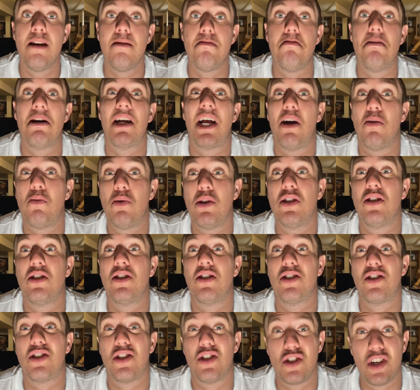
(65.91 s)
but I
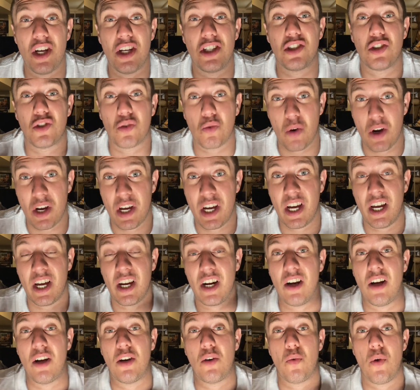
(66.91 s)
wouldn't suggest drinking
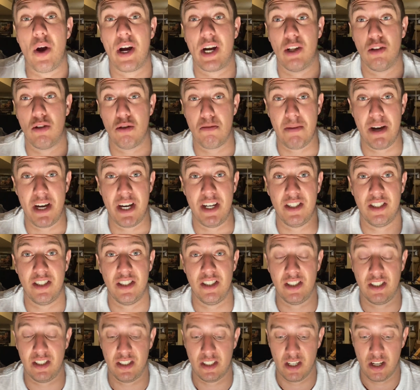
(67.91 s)
it on a regular
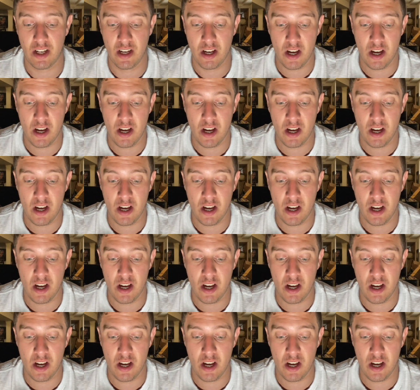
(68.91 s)
basis.